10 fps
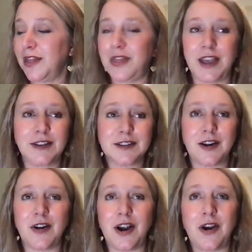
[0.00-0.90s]
things
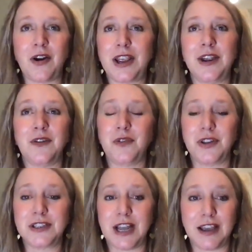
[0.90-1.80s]
are, are here for the
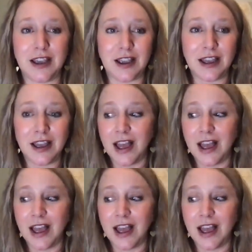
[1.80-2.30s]
taking.